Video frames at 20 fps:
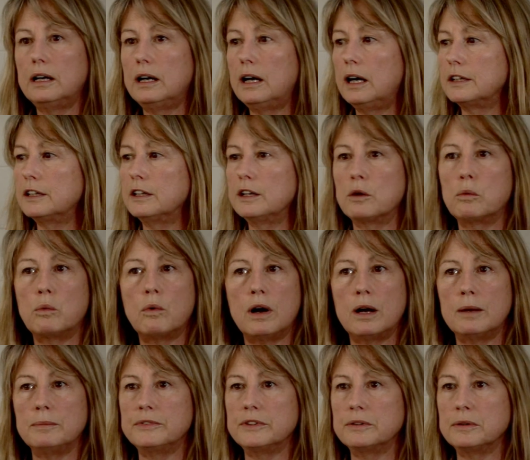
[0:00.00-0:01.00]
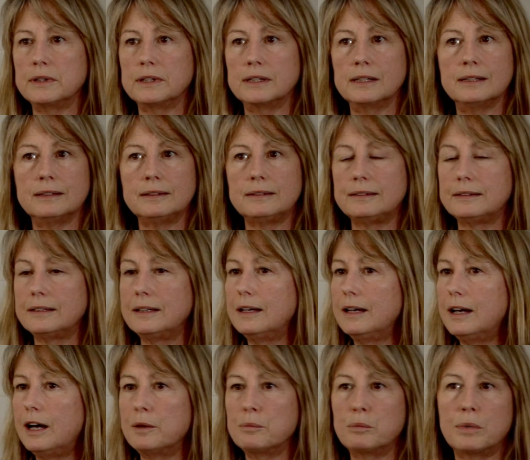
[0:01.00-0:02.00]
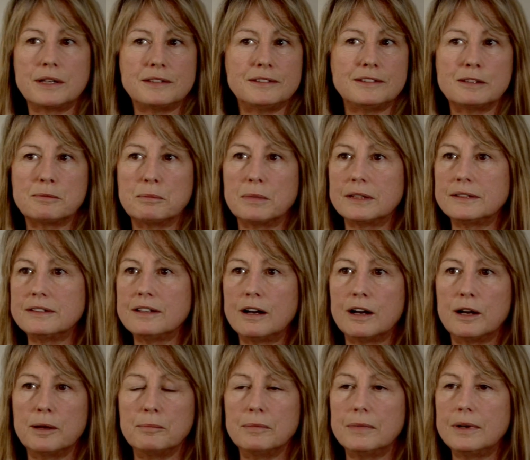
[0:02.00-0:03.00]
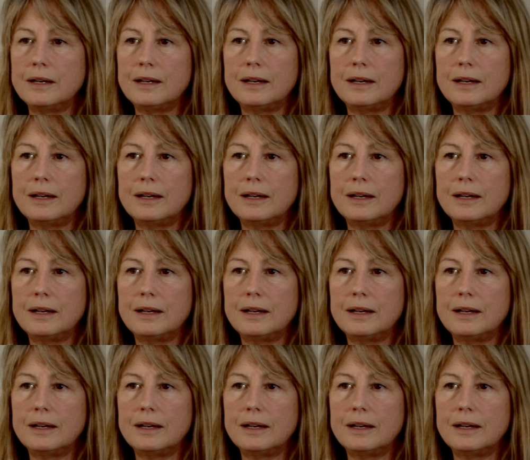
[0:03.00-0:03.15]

I don't know why I'm doing this, I'm wasting my time,